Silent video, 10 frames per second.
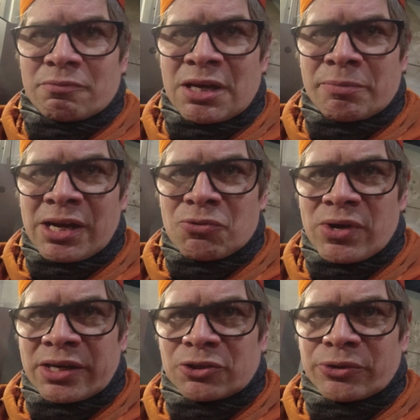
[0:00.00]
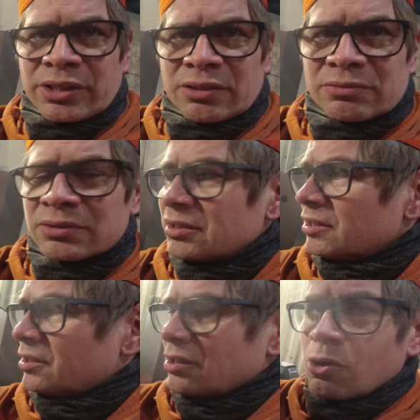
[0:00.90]
I'm manufacturing
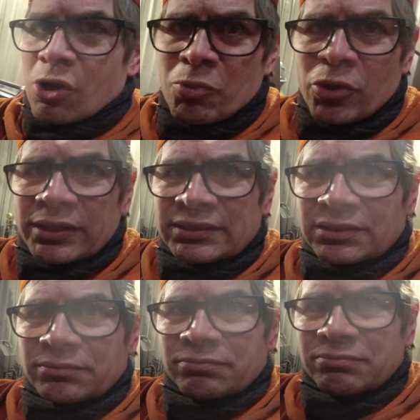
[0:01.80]
log bullets,